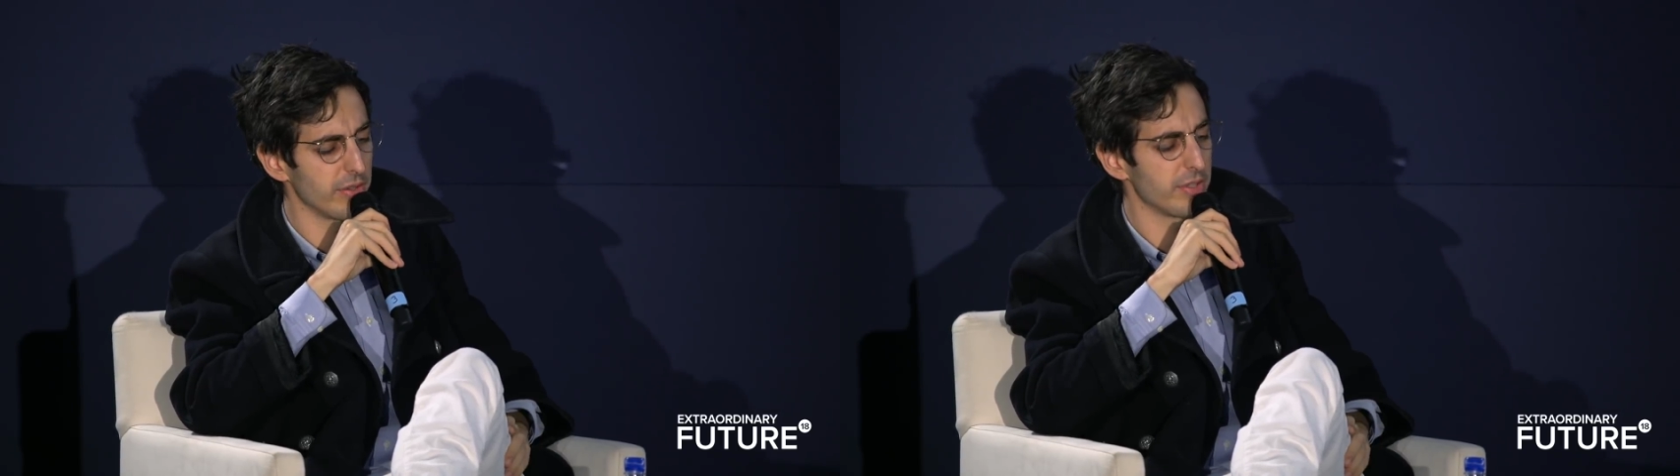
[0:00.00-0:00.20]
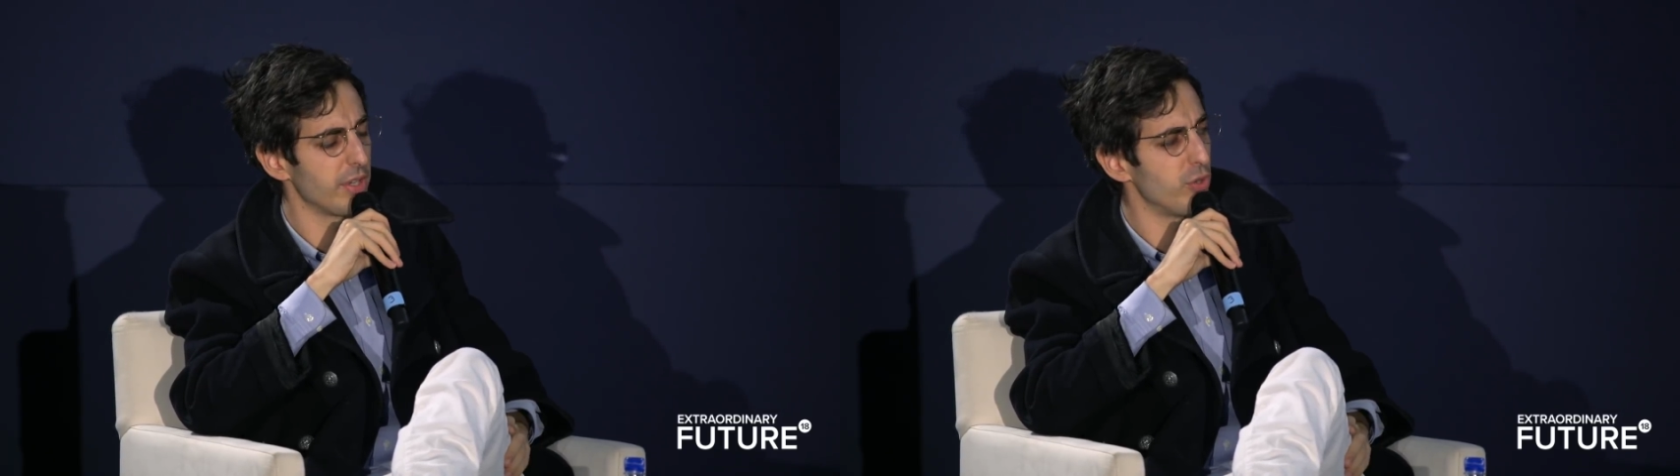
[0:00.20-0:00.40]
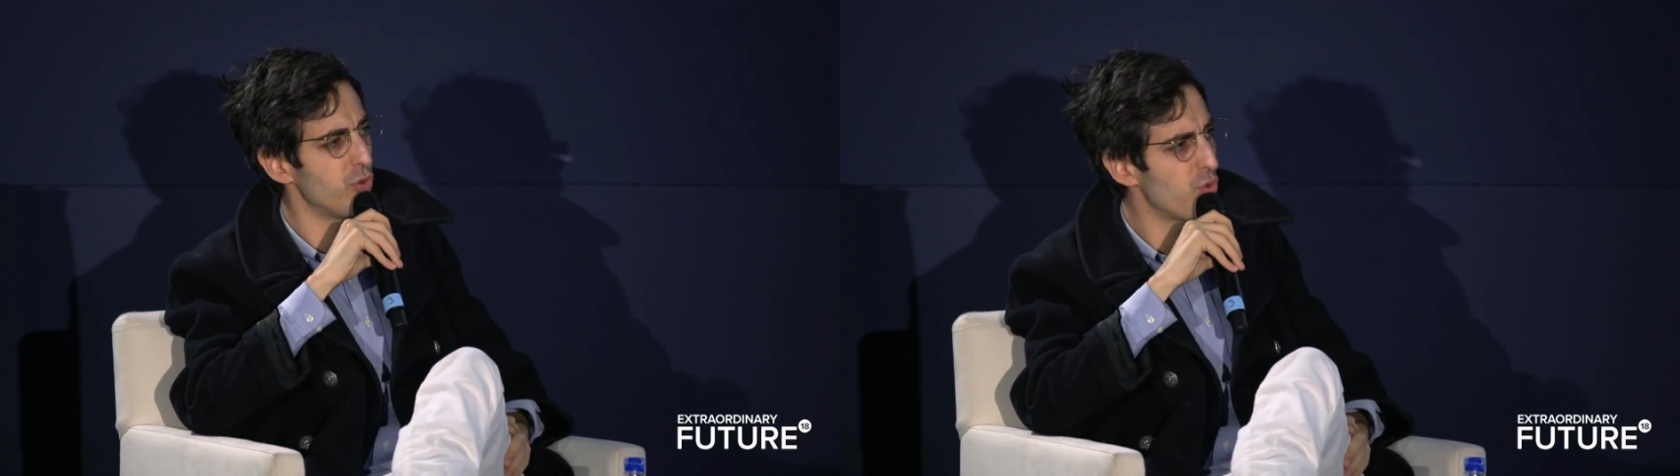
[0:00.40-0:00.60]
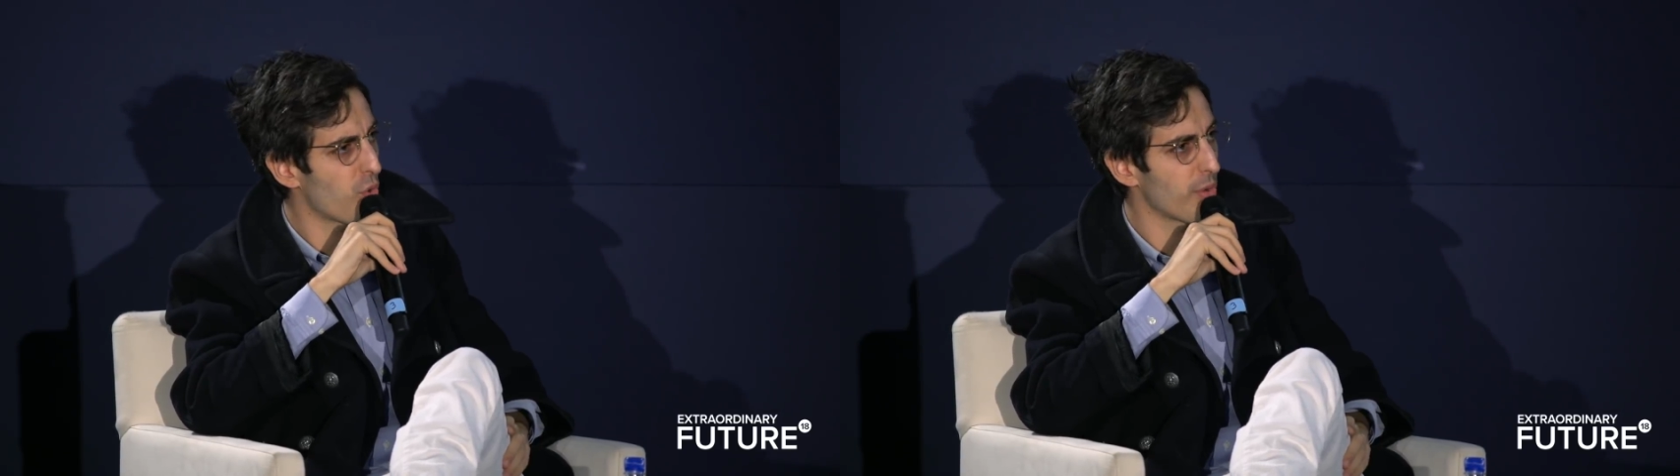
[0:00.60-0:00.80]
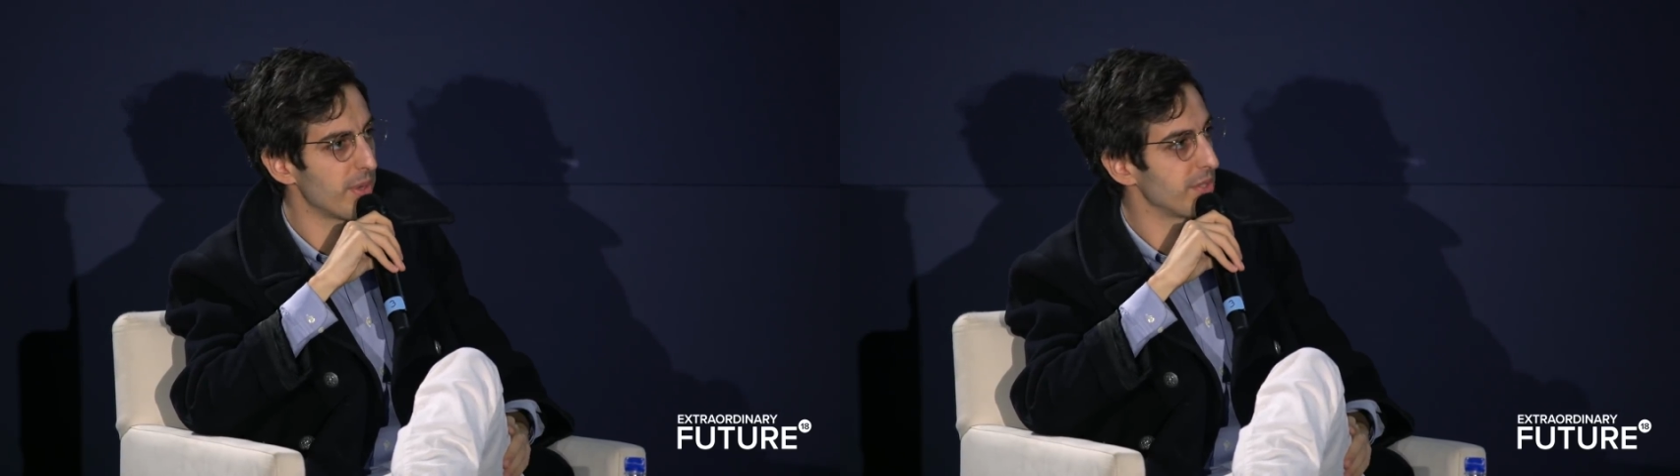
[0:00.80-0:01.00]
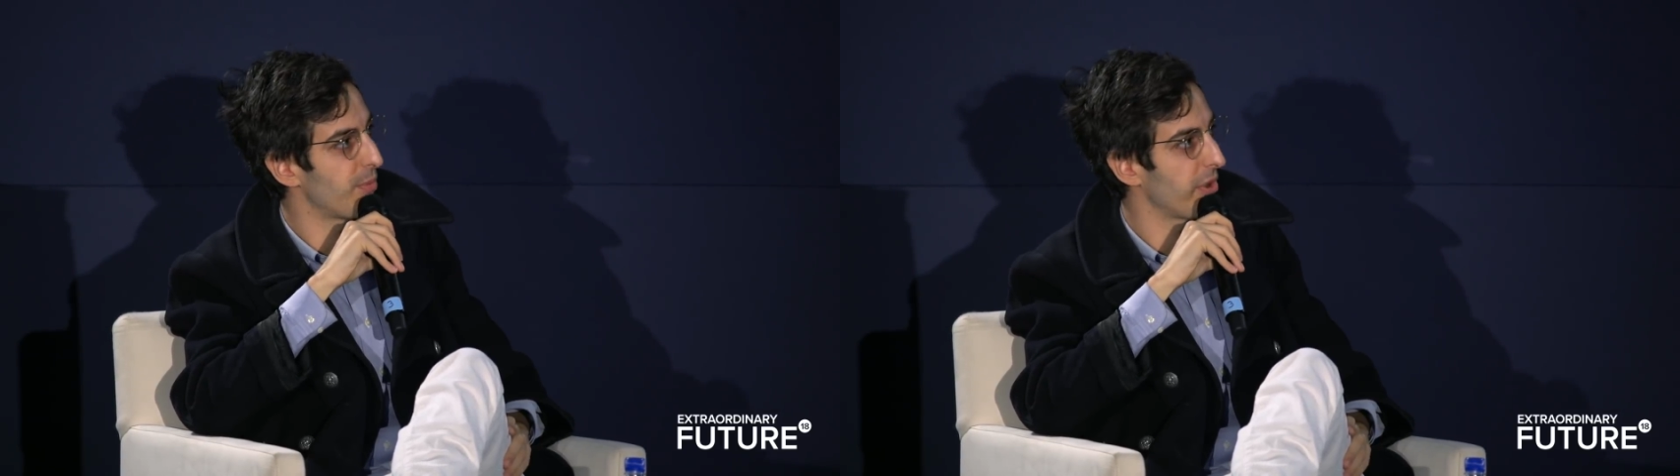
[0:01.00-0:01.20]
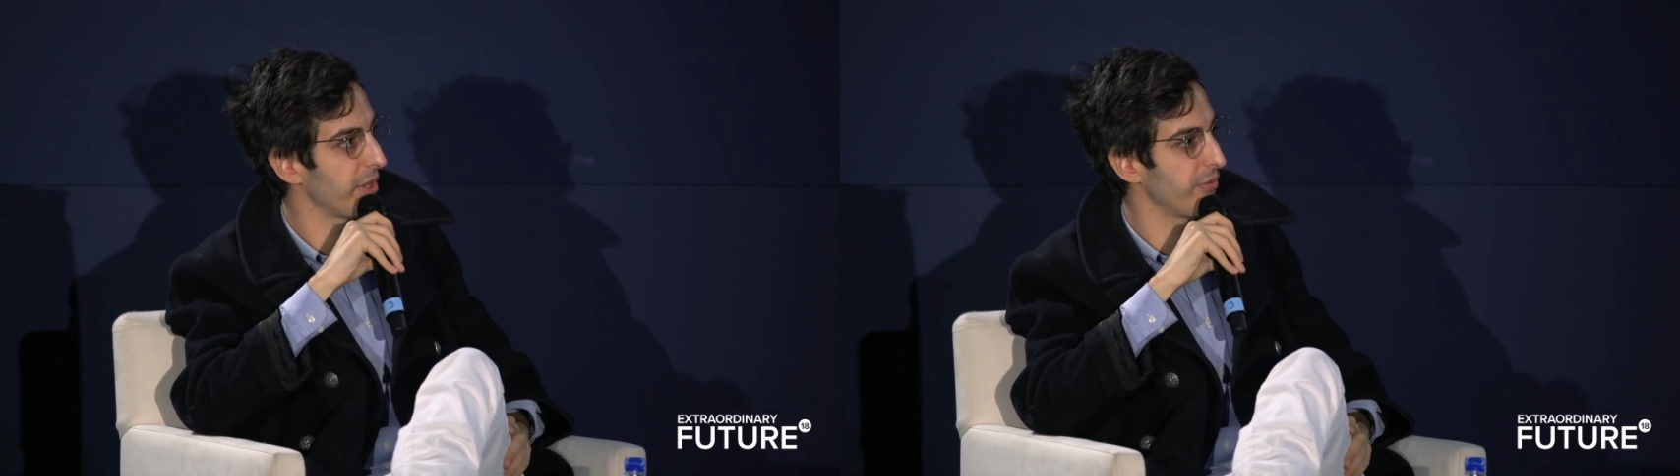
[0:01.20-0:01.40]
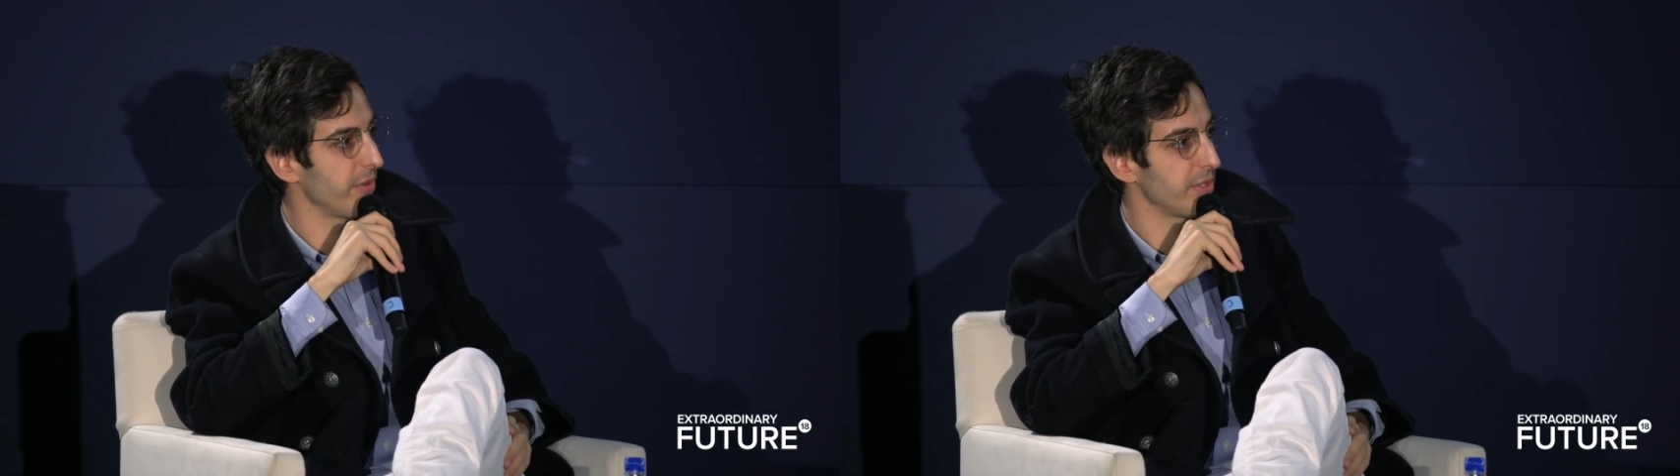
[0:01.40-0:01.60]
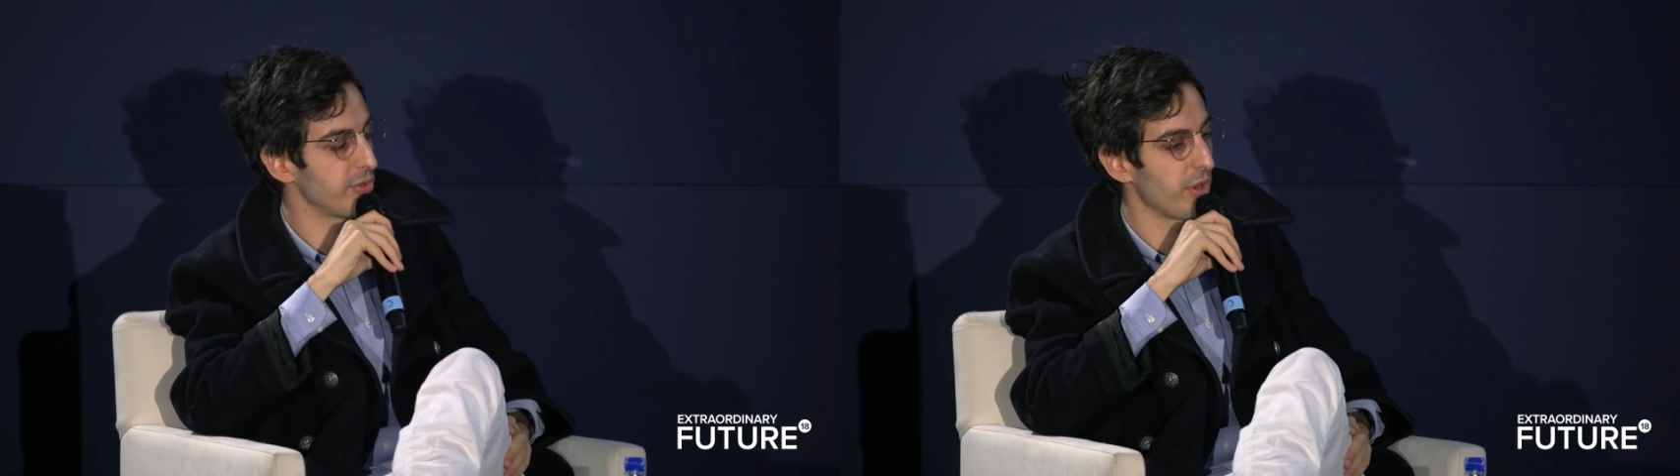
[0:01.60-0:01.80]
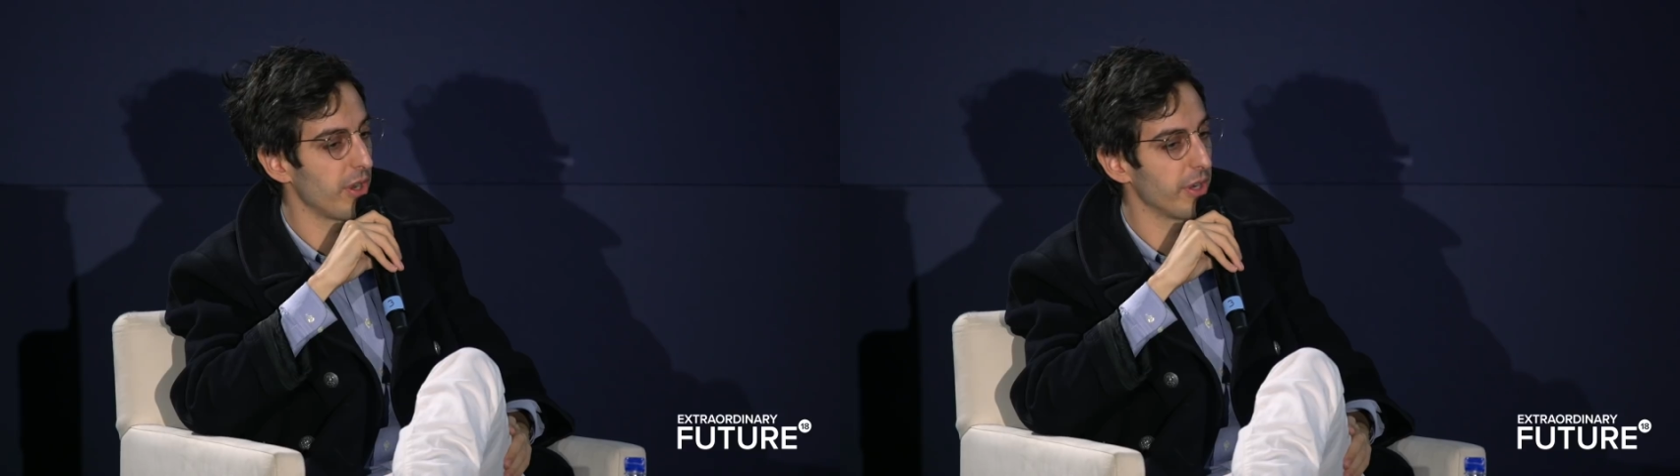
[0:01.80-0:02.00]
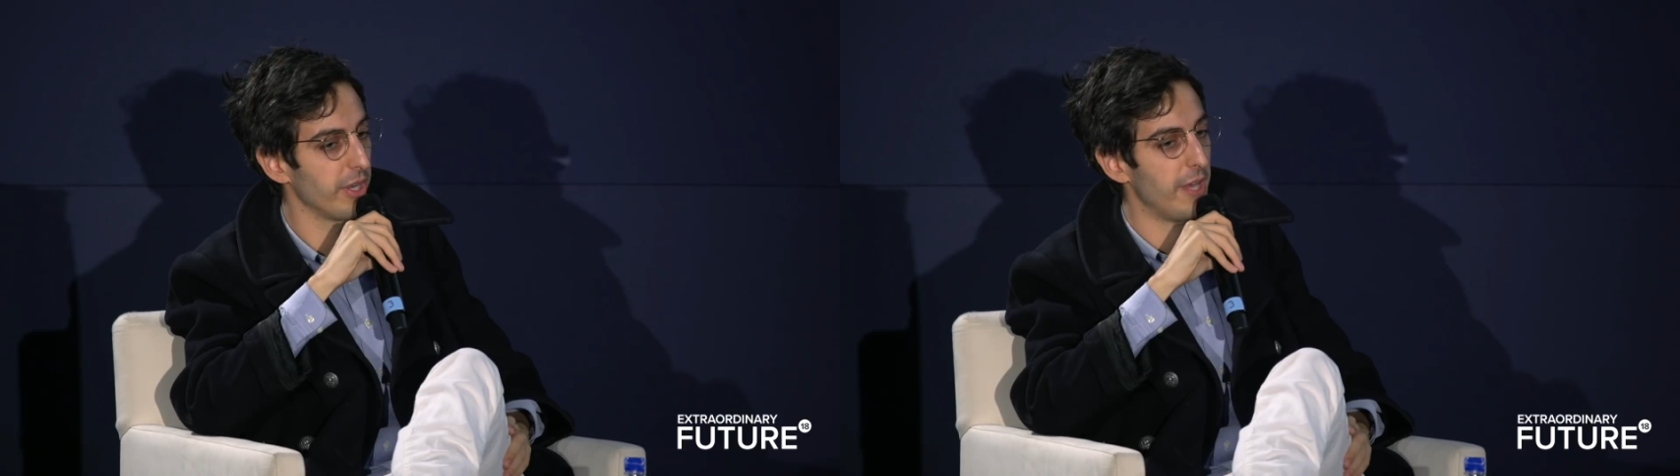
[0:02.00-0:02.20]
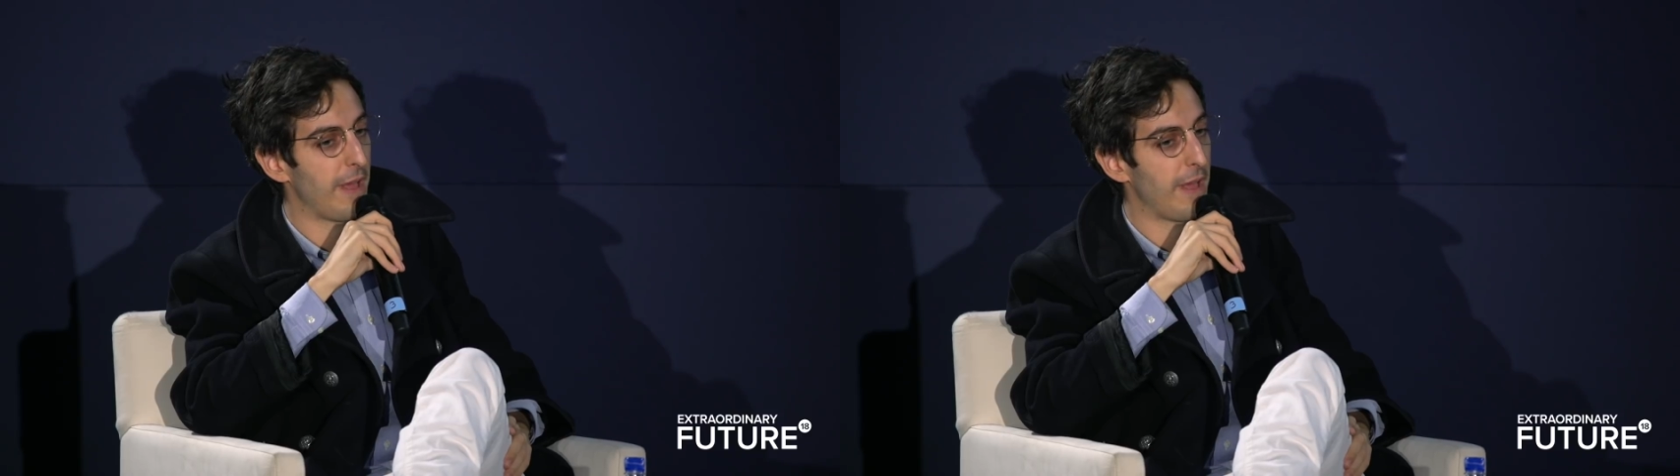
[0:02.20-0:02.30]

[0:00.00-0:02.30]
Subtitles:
There's an enormous market for this drug,